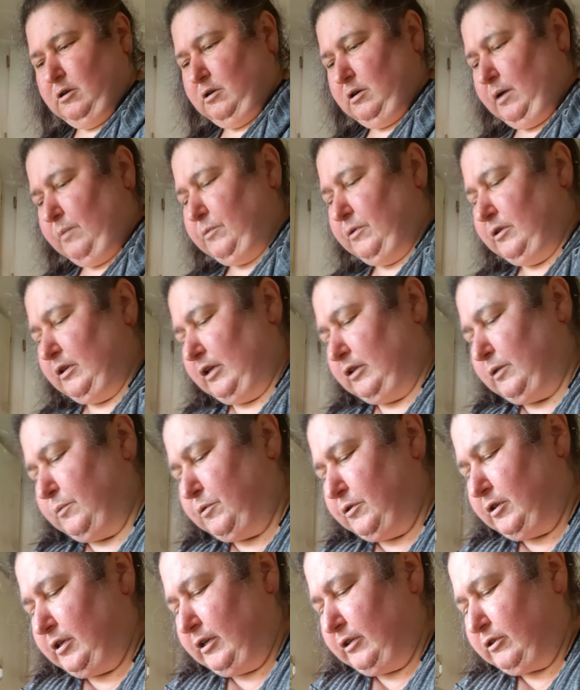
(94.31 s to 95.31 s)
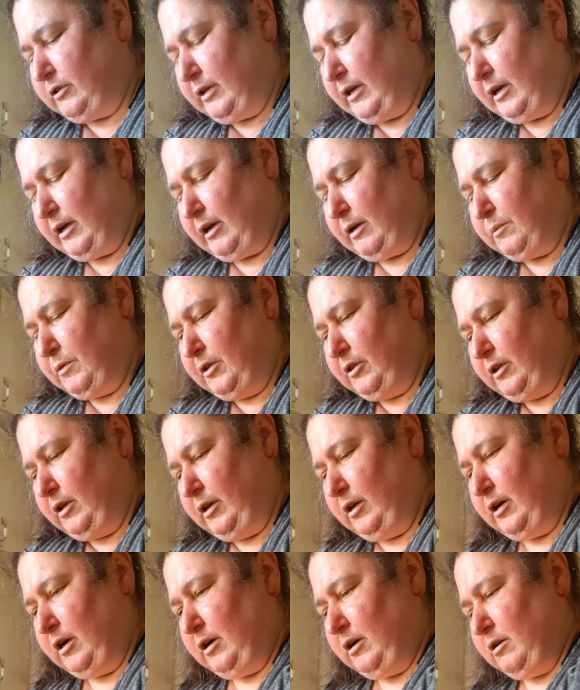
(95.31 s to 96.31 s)
I mean, not the potato, uh, I mean
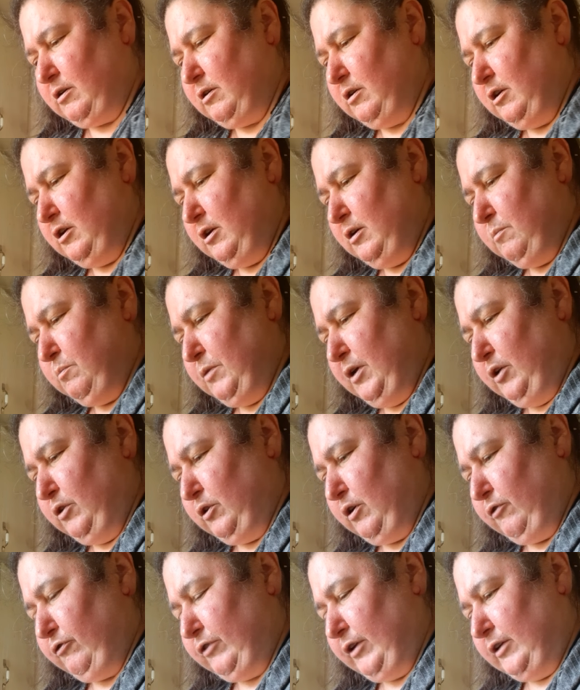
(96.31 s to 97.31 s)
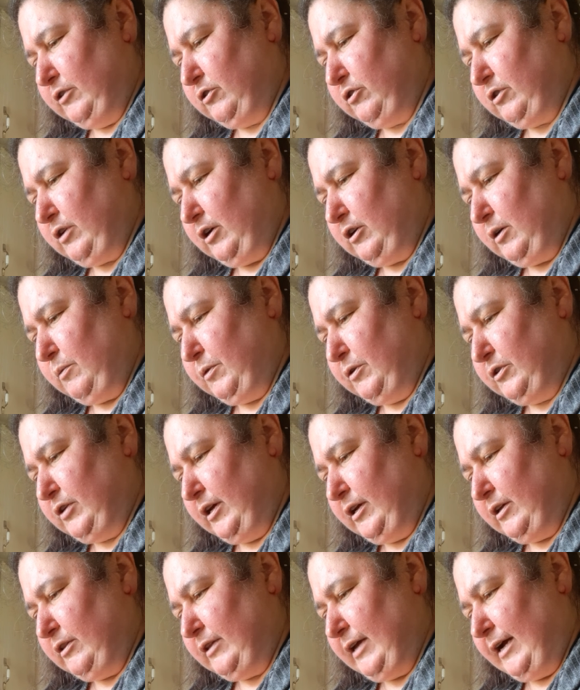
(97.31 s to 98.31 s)
the uh, meatloaf, that's done. I'll be
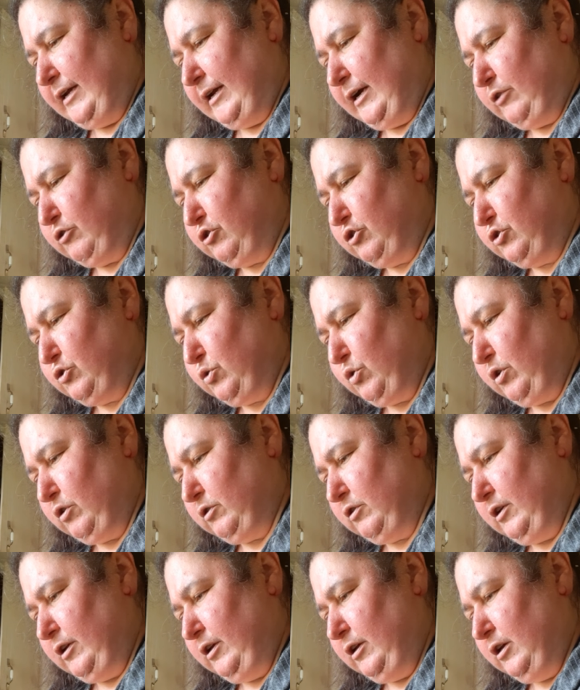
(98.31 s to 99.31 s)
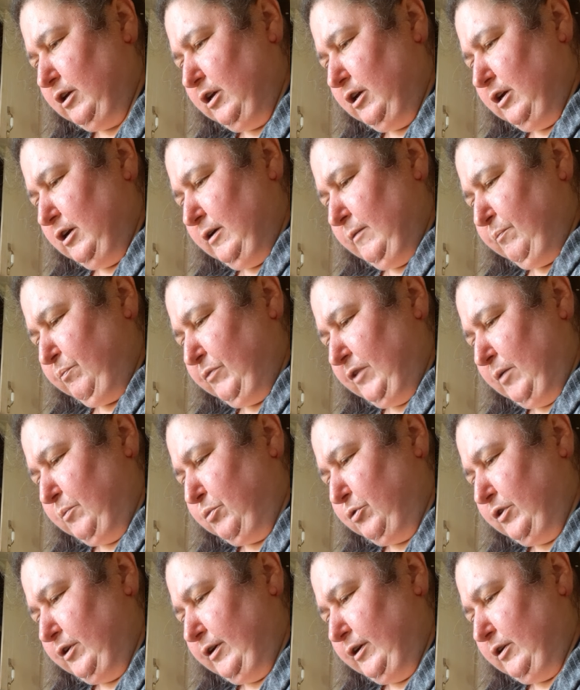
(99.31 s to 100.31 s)
taking that out shortly and
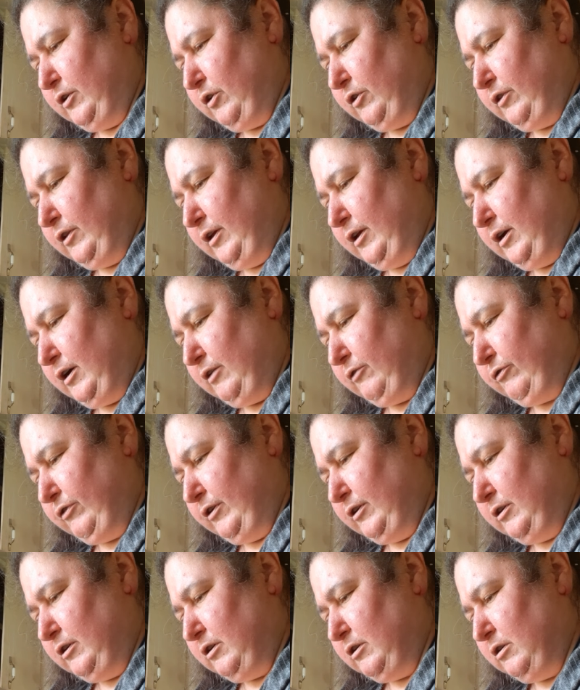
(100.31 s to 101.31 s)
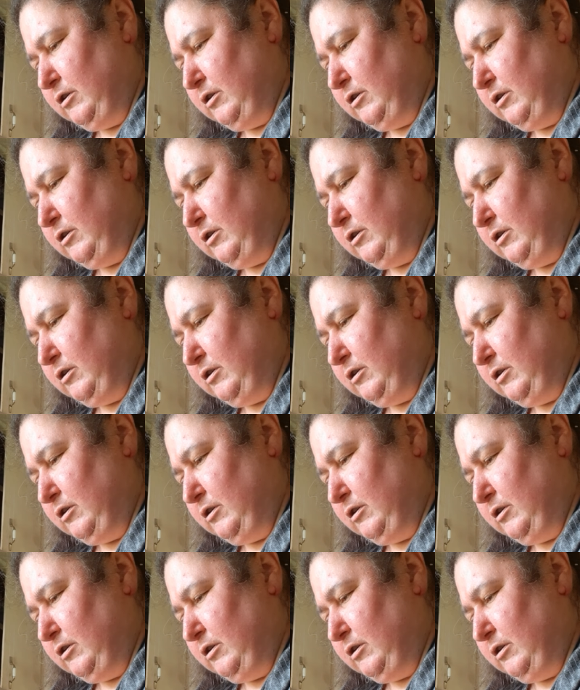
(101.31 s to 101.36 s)
putting it on the oven.